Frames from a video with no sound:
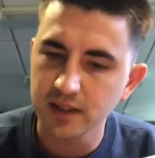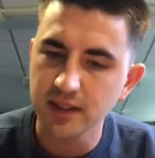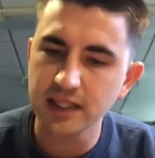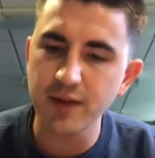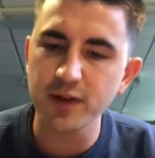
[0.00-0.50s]

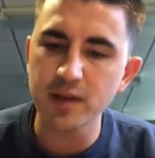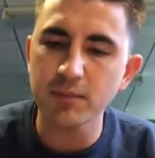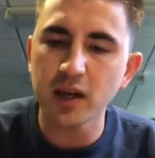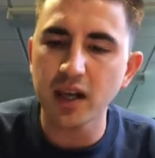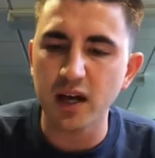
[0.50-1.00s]
Never in
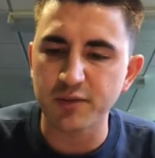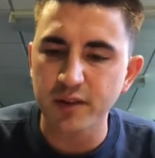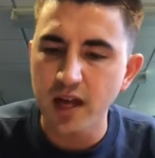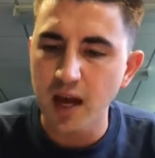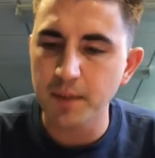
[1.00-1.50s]
my life
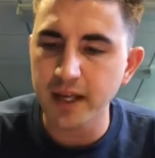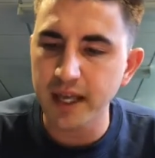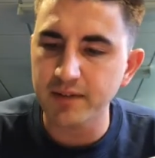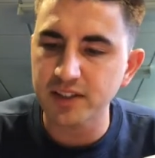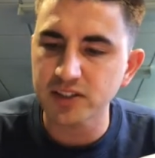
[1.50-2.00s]
am I
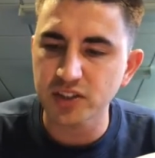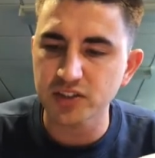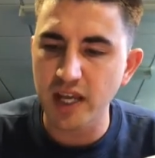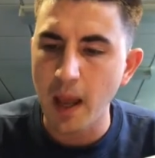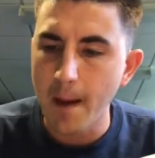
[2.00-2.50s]
hearing such
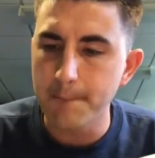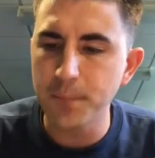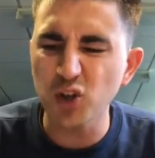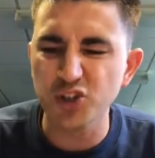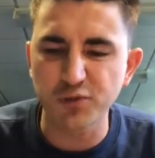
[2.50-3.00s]
a
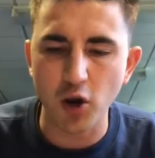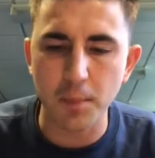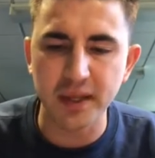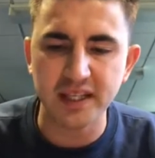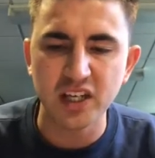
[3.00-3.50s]

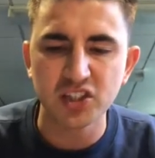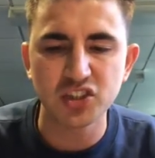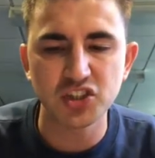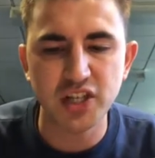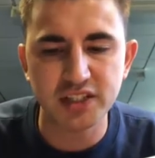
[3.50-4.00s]
bosh-walloping
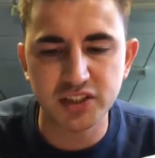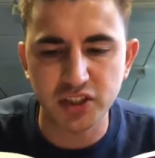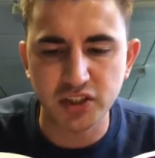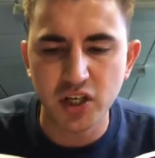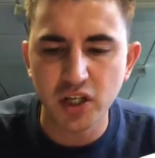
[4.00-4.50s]

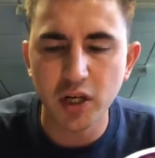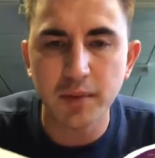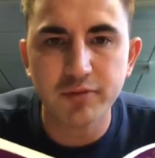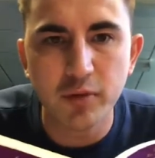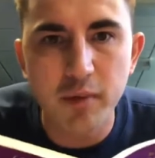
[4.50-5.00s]
suggestion coming from